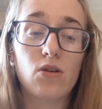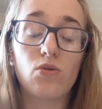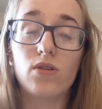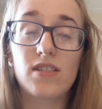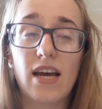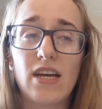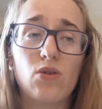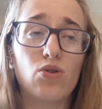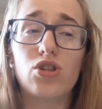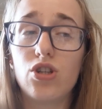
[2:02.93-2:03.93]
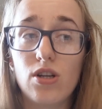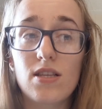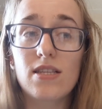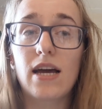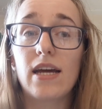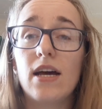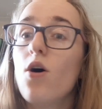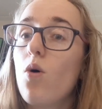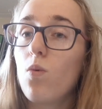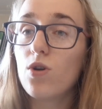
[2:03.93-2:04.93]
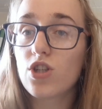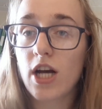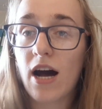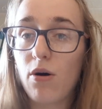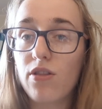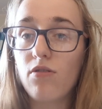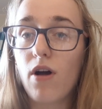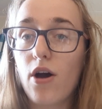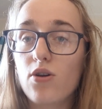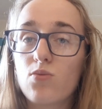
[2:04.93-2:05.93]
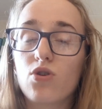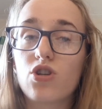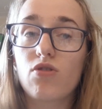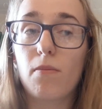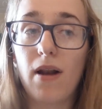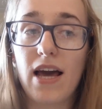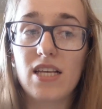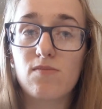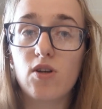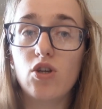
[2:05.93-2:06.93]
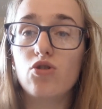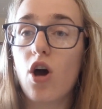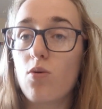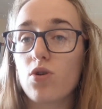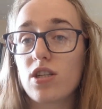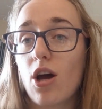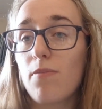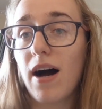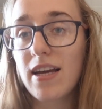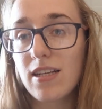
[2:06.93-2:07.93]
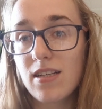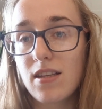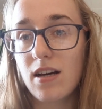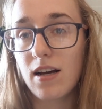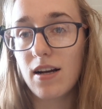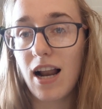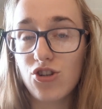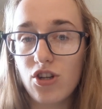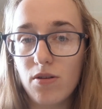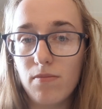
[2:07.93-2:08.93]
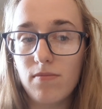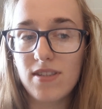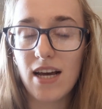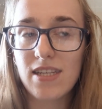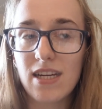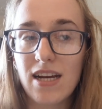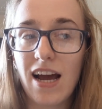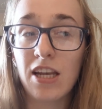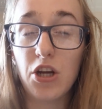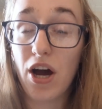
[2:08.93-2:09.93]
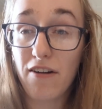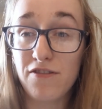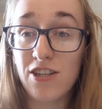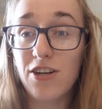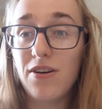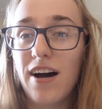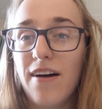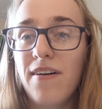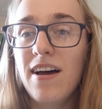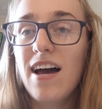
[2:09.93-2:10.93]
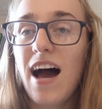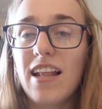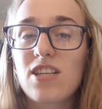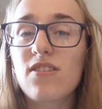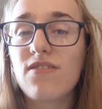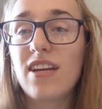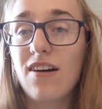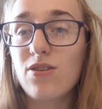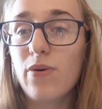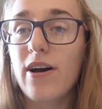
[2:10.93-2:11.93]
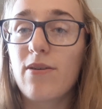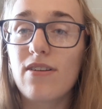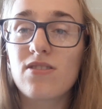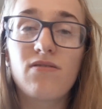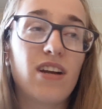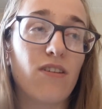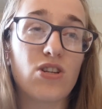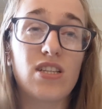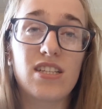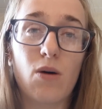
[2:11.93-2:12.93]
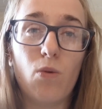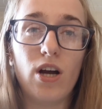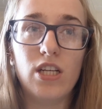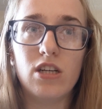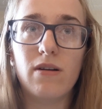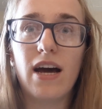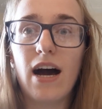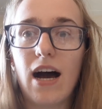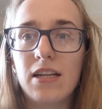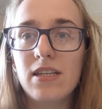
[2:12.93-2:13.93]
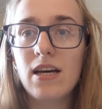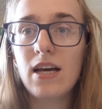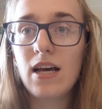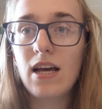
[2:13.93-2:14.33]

say it, all students say it, once you're out on the road, once you're on placement, you don't want to go back into the classroom setting, and you have to. And it's something you have to work with, something you have to understand why you do it. And